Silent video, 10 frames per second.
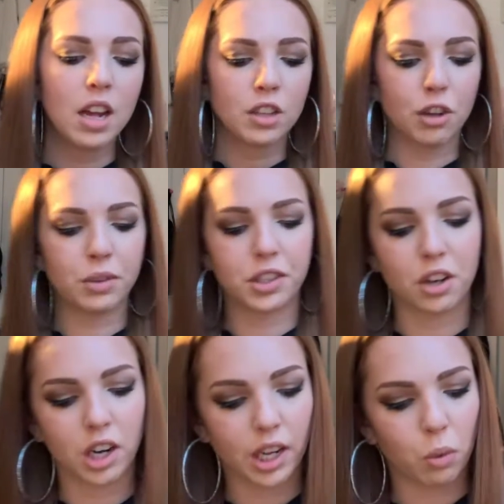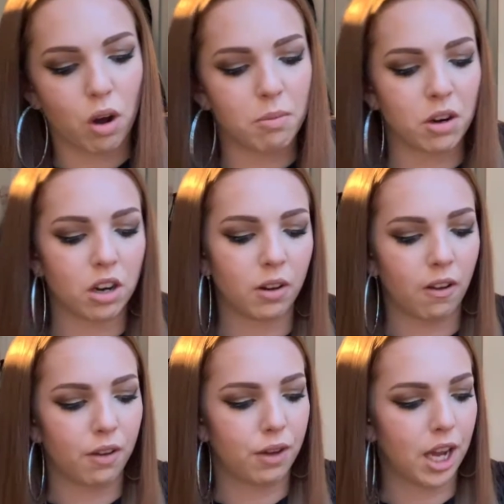So I went to Target, Walmart,
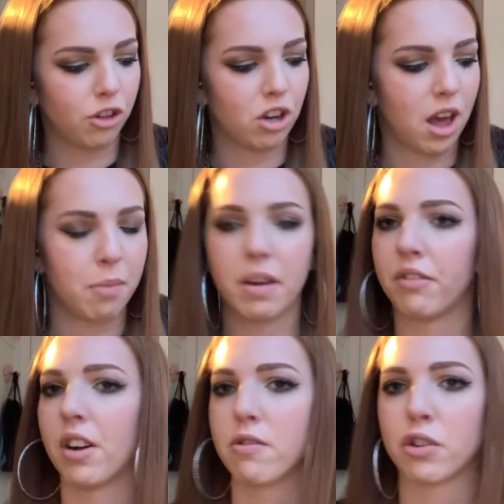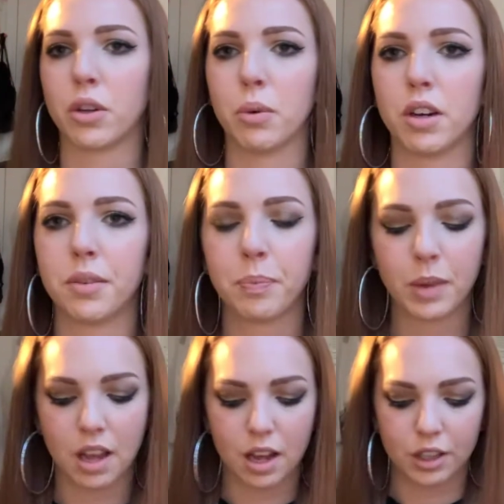H&M, and Forever 21.
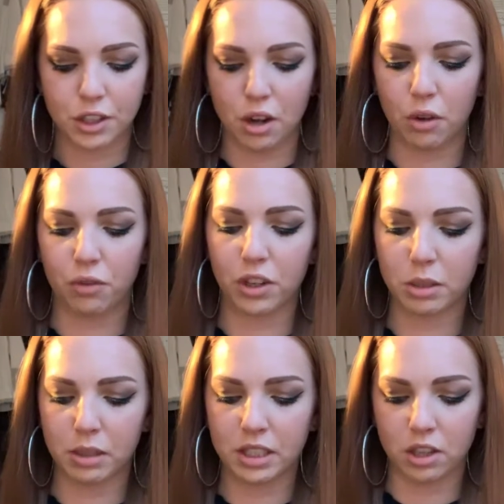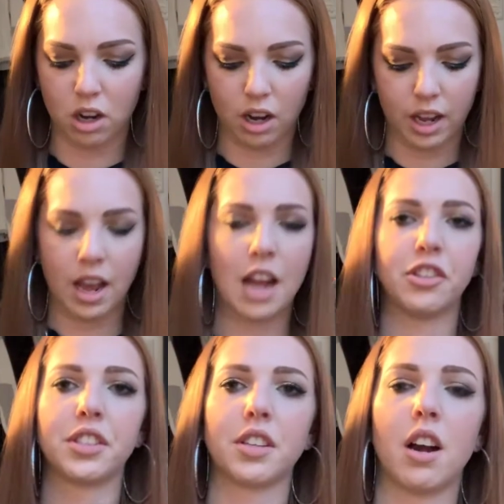So first place Target, I
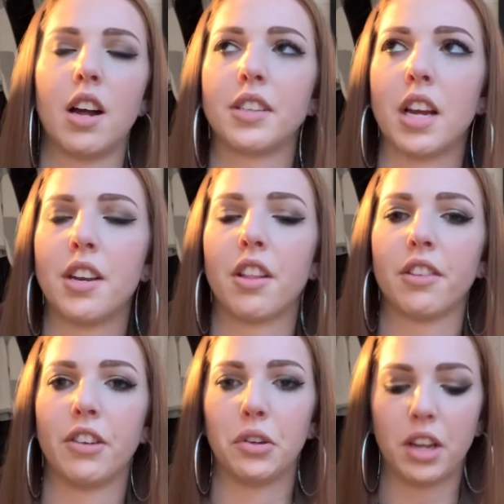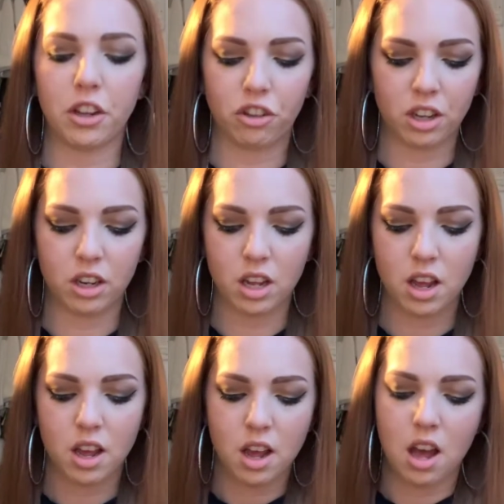just got another foundation.
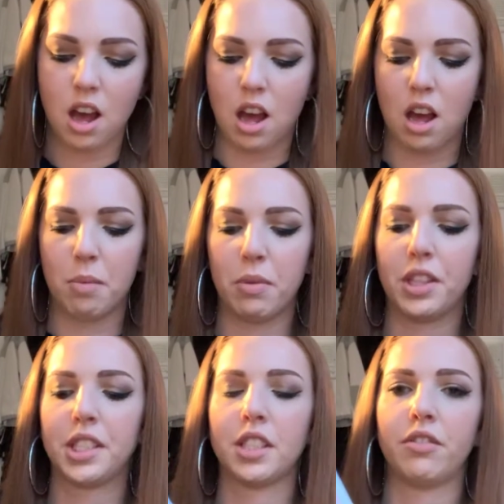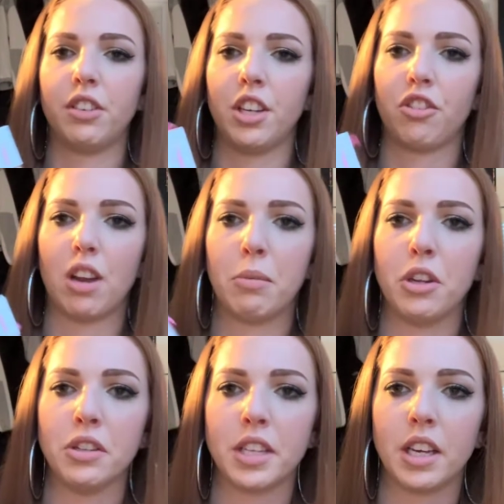Um, this is the foundation I've been
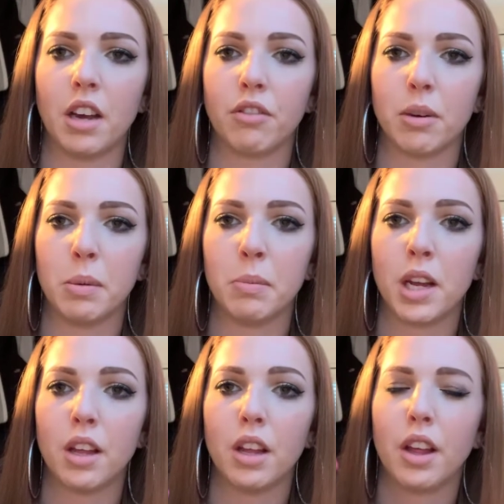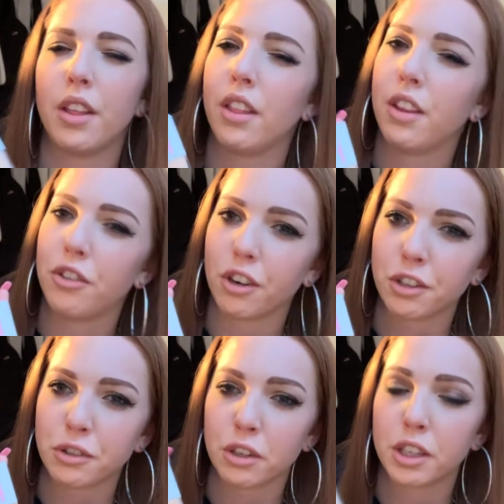using from the
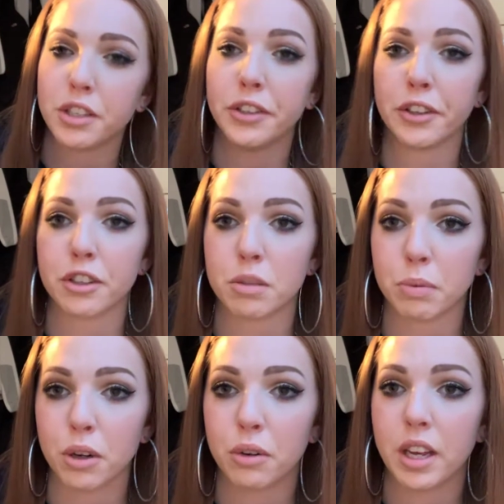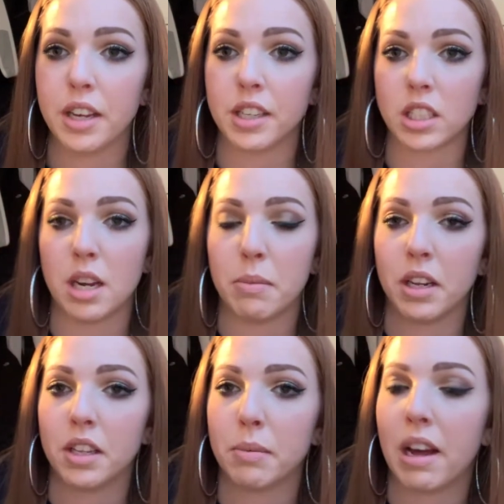drugstore because your girl's broke and doesn't have
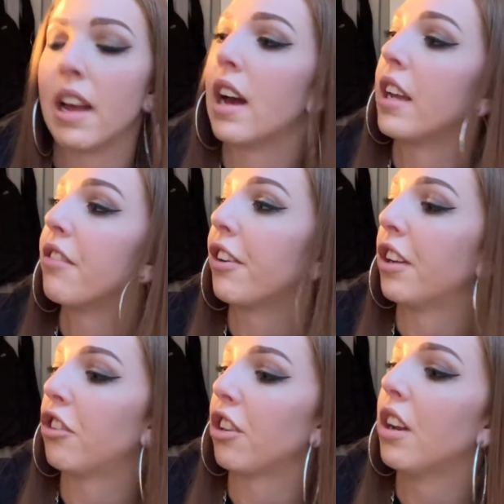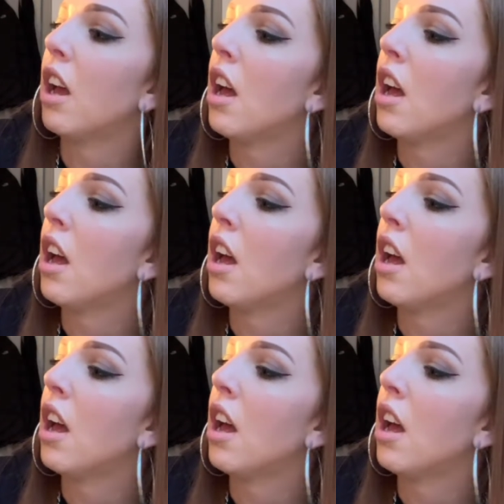money to buy high-end foundation.